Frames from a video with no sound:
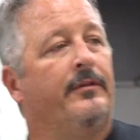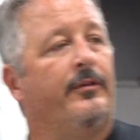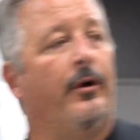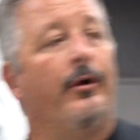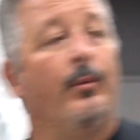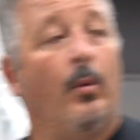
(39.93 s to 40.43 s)

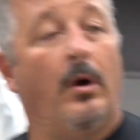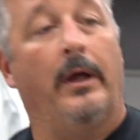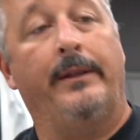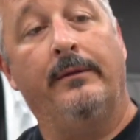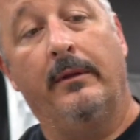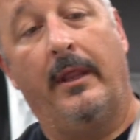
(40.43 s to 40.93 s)
third
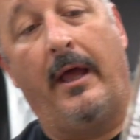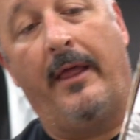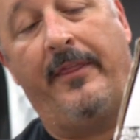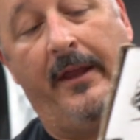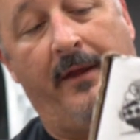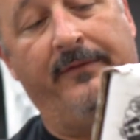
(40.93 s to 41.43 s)
one that I
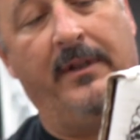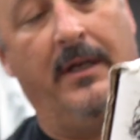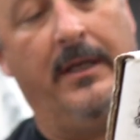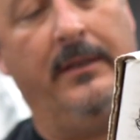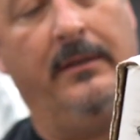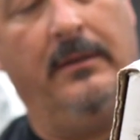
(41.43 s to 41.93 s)
think I've
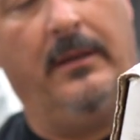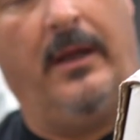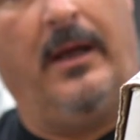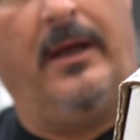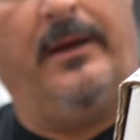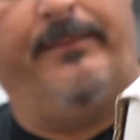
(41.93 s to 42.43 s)
done.
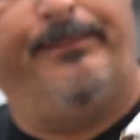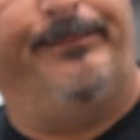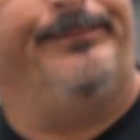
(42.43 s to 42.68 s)
I'm